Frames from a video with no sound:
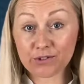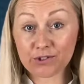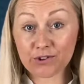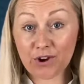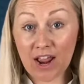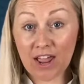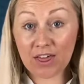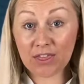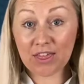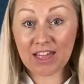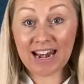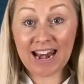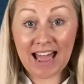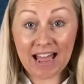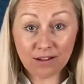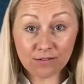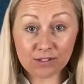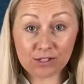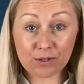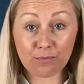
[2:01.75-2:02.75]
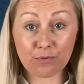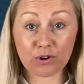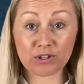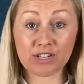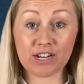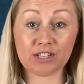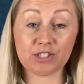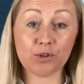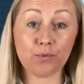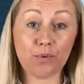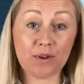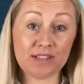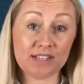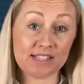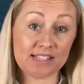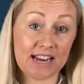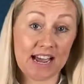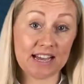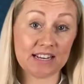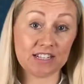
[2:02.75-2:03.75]
strength allows the product to
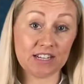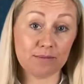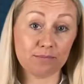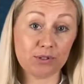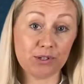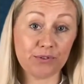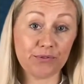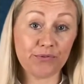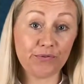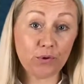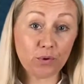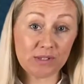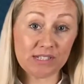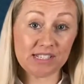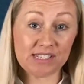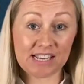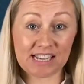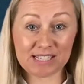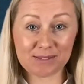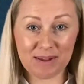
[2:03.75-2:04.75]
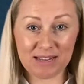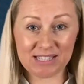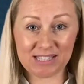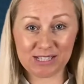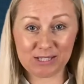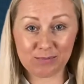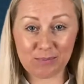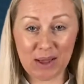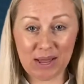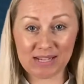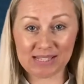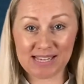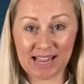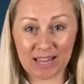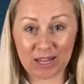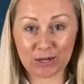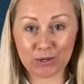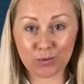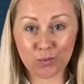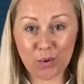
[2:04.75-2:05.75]
withstand up to 46 metres per
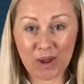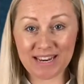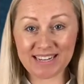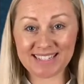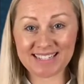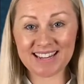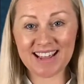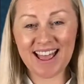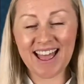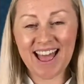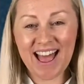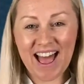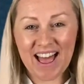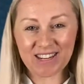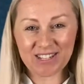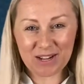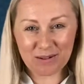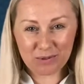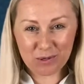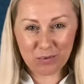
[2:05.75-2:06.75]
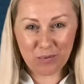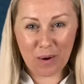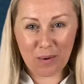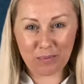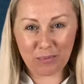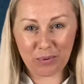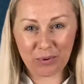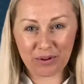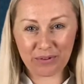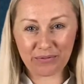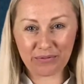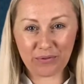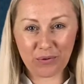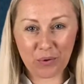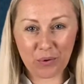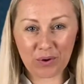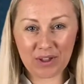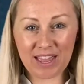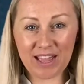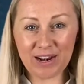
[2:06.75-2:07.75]
second wind and up to 1.4
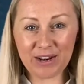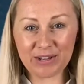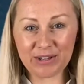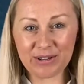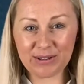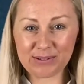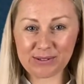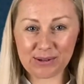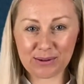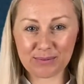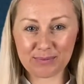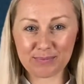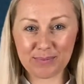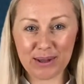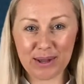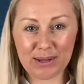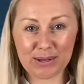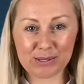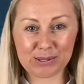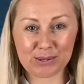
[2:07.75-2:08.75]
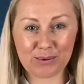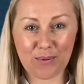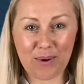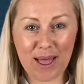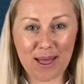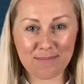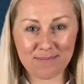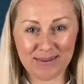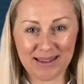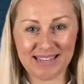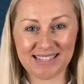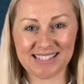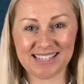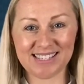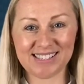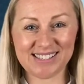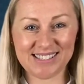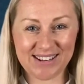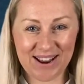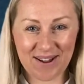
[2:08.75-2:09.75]
kN per square
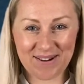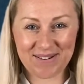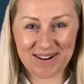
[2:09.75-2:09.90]
metre snow